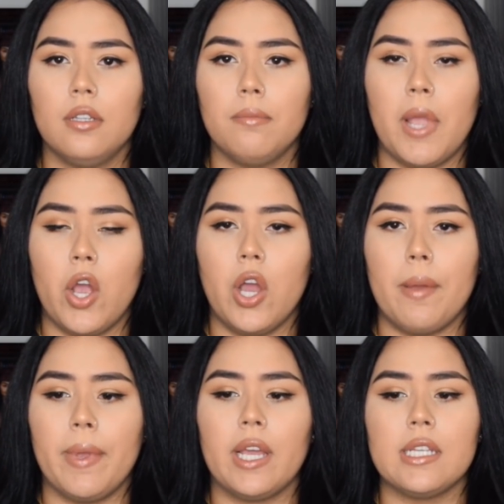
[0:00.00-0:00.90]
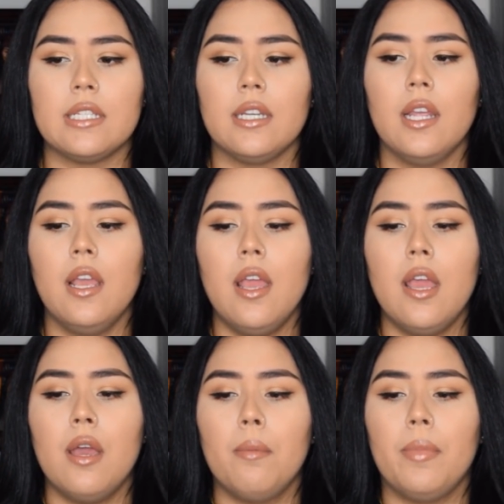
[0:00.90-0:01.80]
my aunt and my cousin.
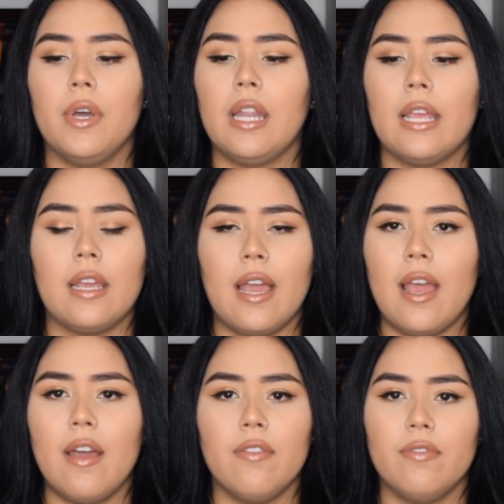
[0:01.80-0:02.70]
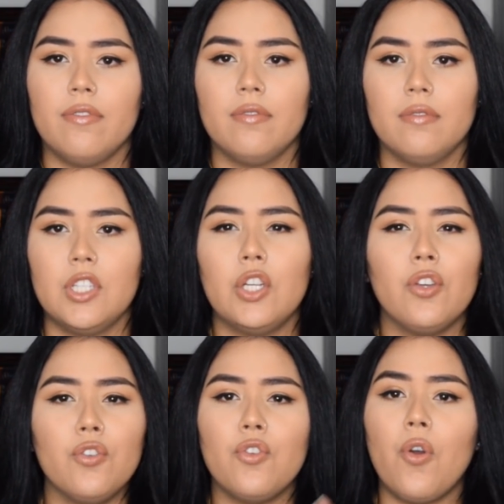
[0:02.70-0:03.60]
But like I have, you
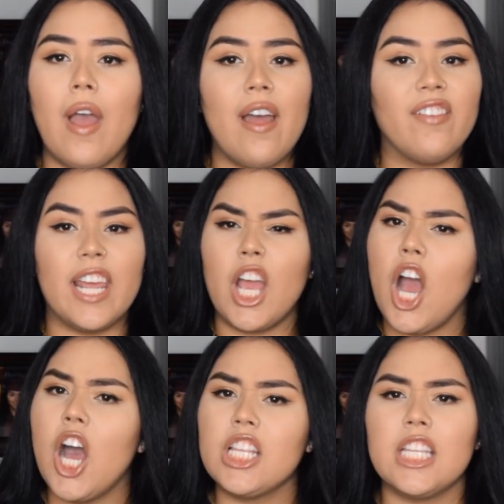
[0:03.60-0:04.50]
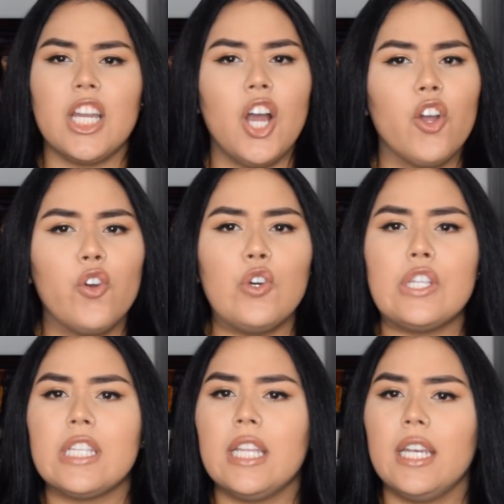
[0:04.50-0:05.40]
don't have like aunts and
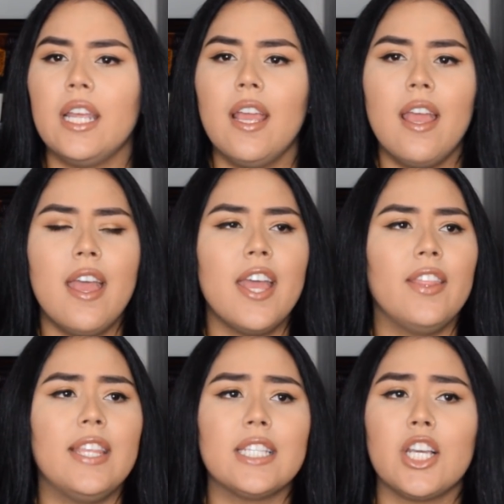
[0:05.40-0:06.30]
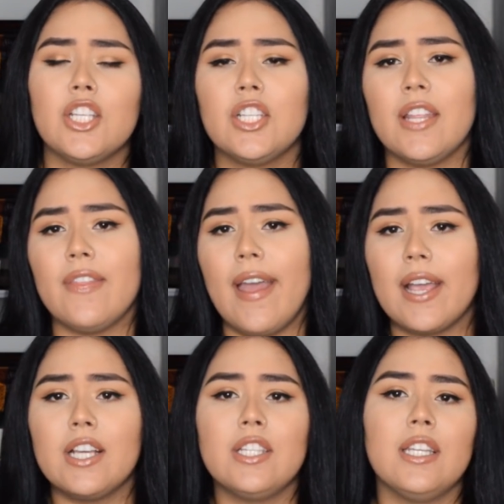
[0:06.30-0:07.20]
uncles and this cousin and
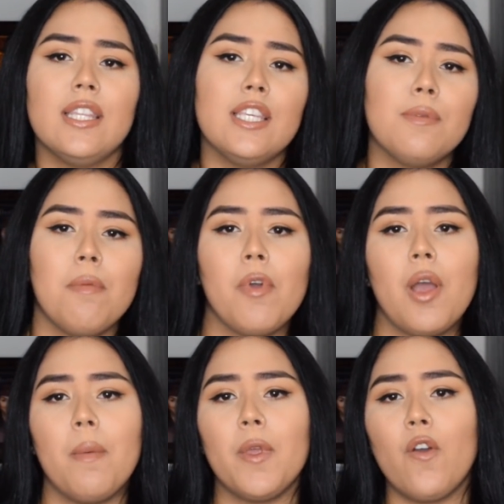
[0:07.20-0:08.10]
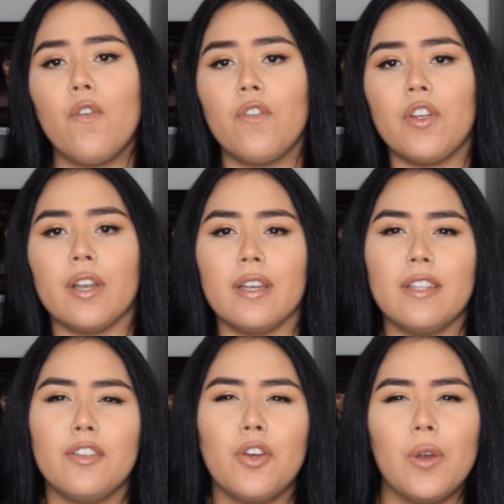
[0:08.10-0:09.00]
that cousin and these people coming over,
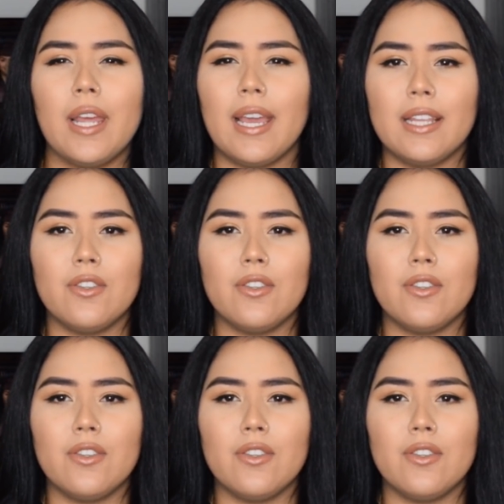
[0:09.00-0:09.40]
and like I